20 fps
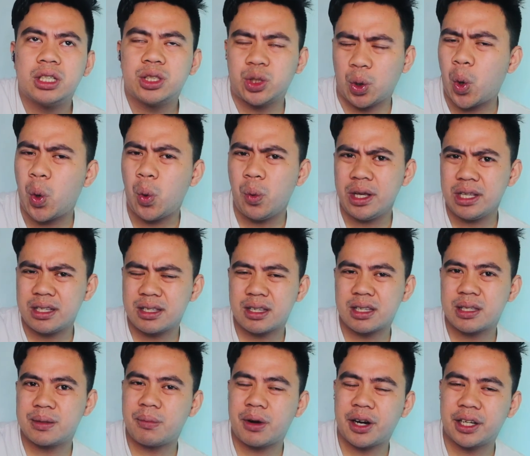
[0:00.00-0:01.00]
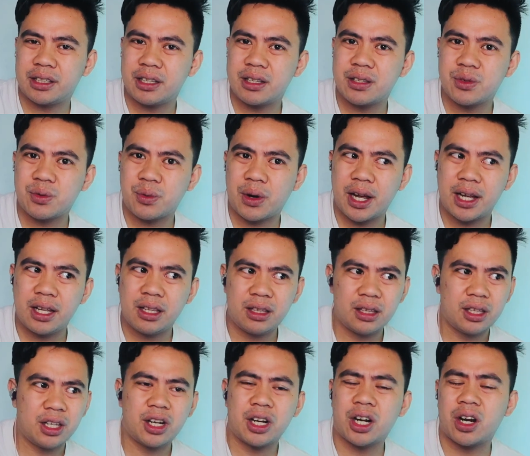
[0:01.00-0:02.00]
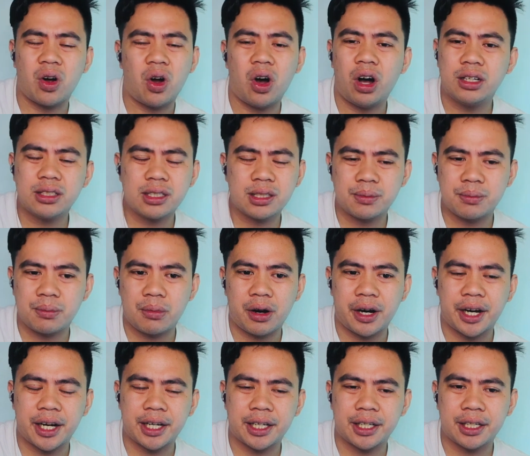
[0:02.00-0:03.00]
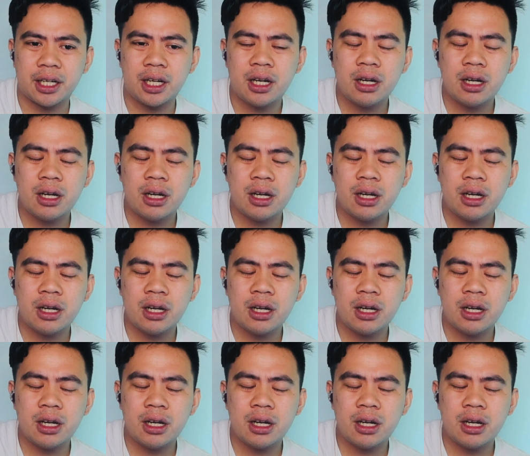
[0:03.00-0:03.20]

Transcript: not always the smartest, right? They are all smart.